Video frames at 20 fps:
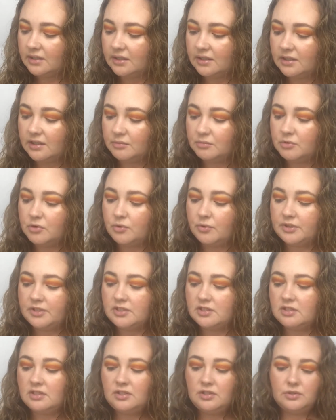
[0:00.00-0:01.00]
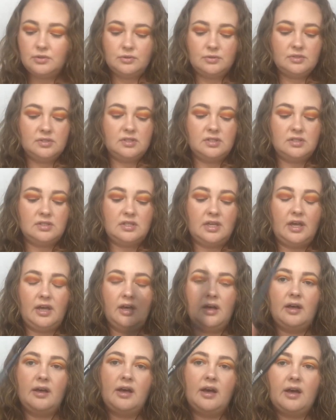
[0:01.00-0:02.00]
and I'm going to use this
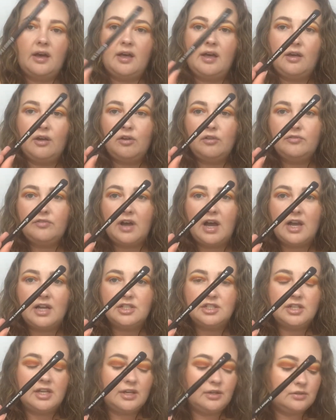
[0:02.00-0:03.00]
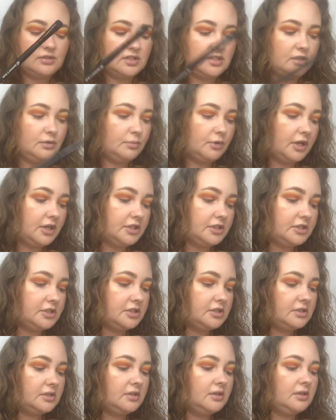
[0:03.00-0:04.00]
e.l.f. eyeshadow C
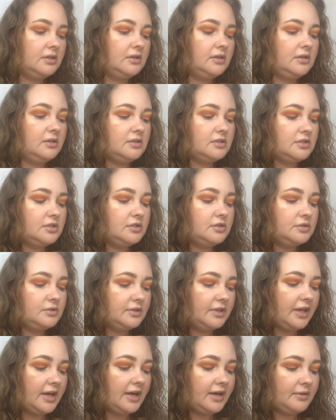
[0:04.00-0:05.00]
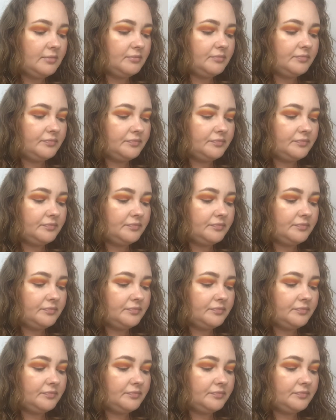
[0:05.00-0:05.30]
brush to do that.